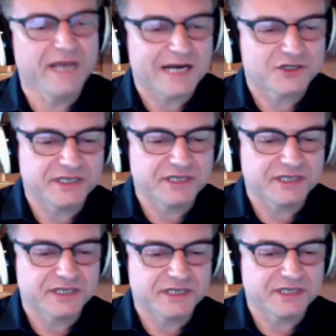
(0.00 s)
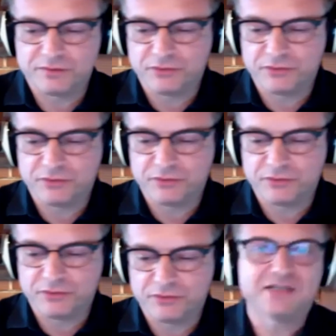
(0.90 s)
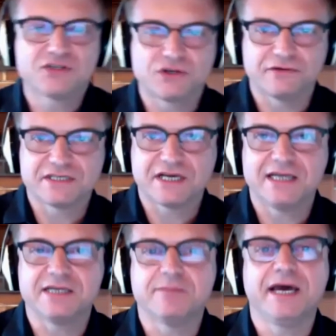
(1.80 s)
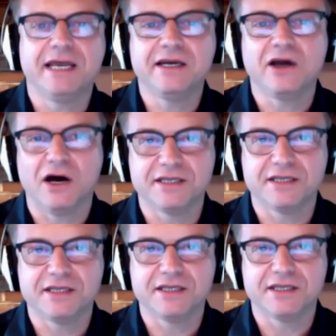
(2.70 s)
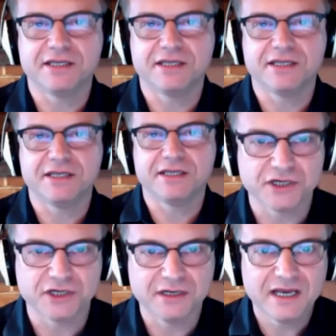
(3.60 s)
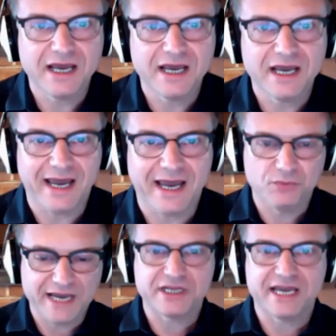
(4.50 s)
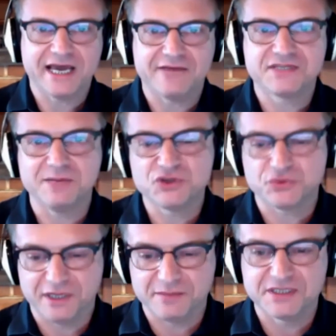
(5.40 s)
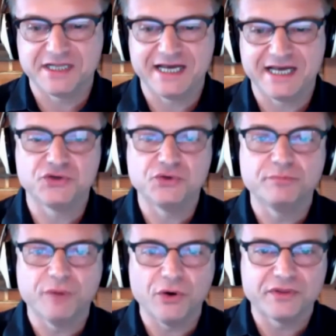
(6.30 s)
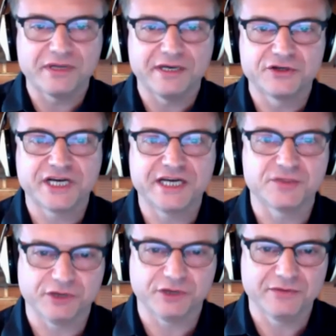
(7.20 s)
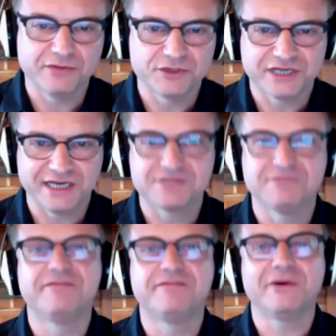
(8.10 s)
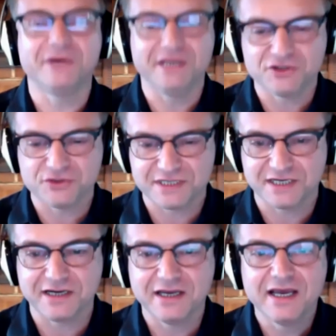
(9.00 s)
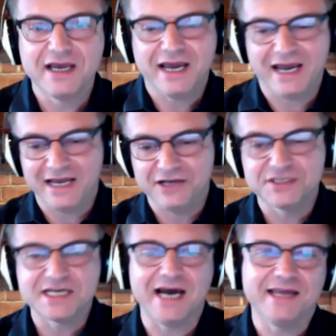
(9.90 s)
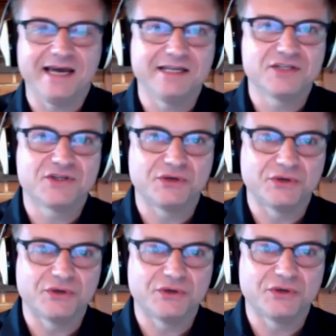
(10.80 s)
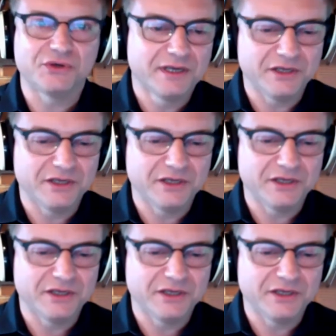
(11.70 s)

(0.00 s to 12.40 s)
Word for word: we actually support both client and server side depending on the situation. Mm-hmm. And we actually have some streams that do both interchangeably, which gets very interesting. And you tie that into you know,